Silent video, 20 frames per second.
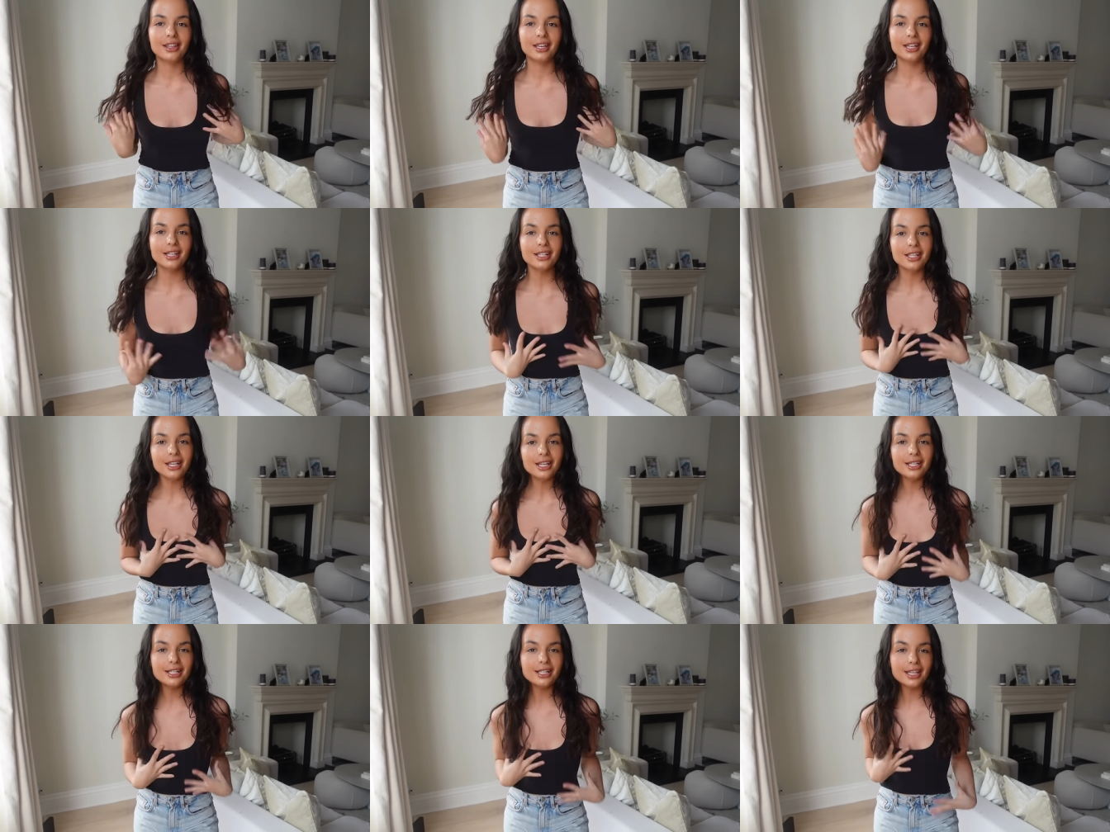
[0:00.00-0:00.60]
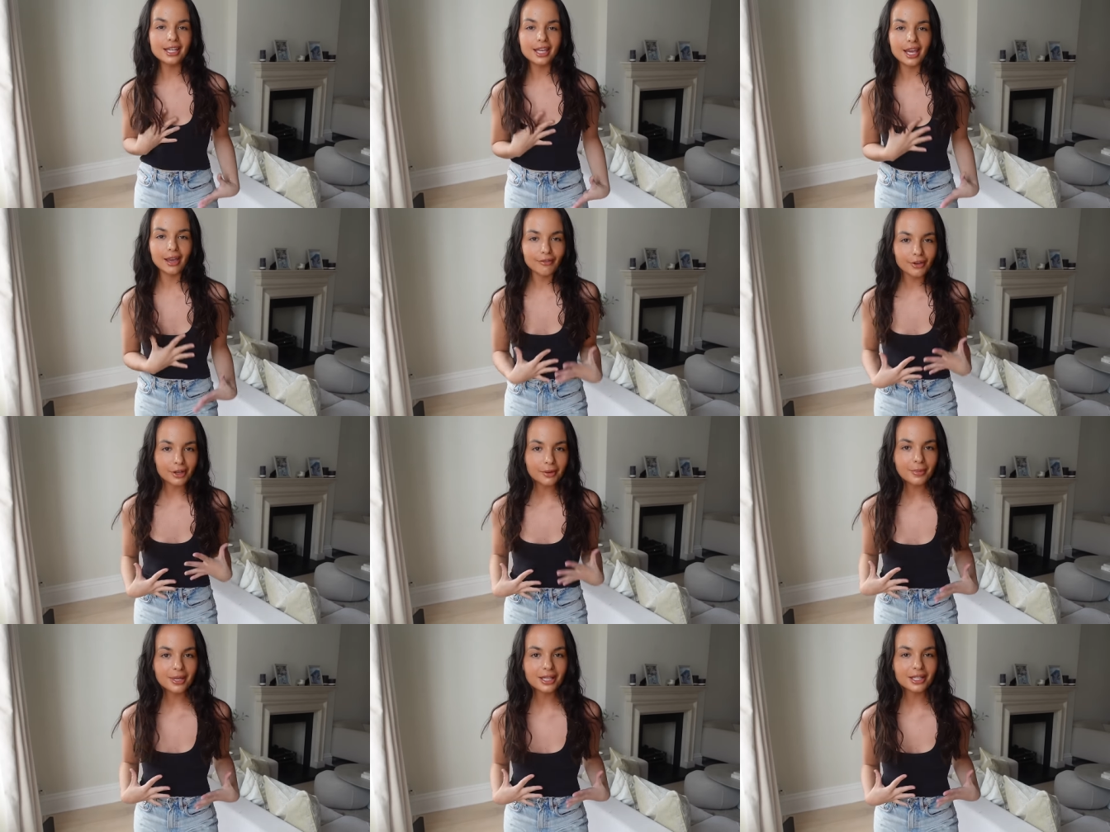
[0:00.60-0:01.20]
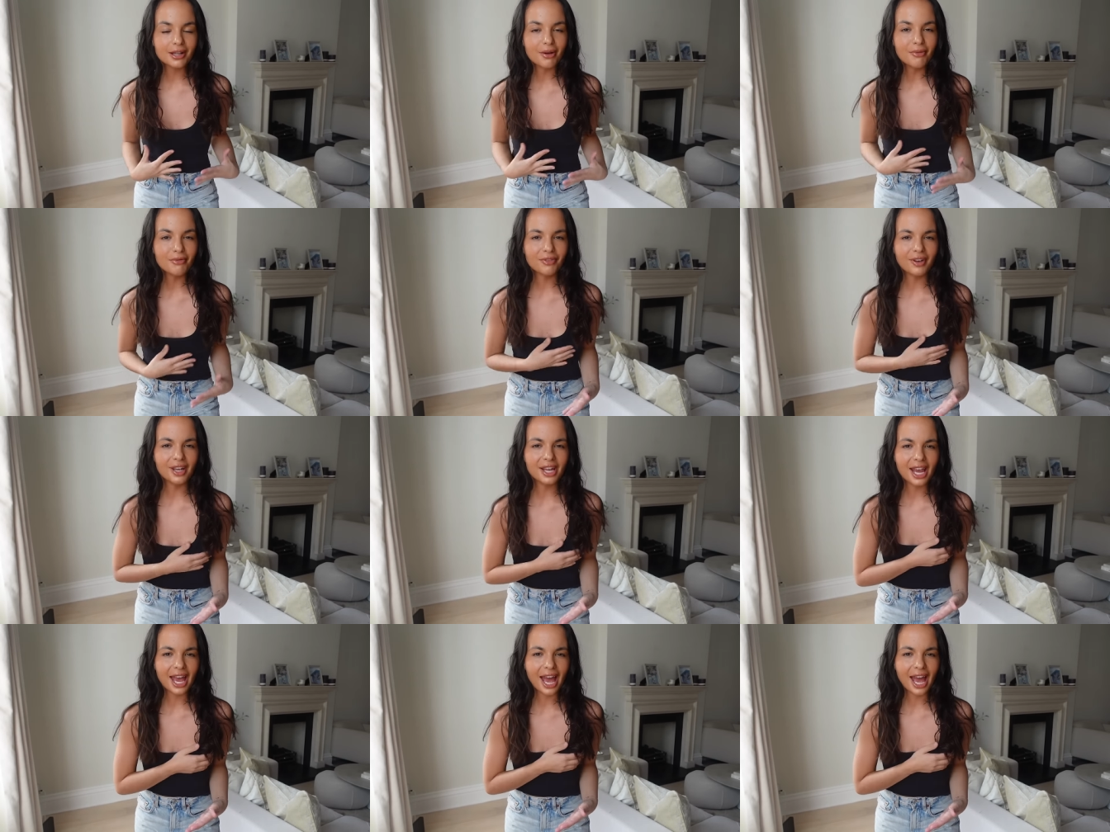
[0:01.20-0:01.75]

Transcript: This is giving me something.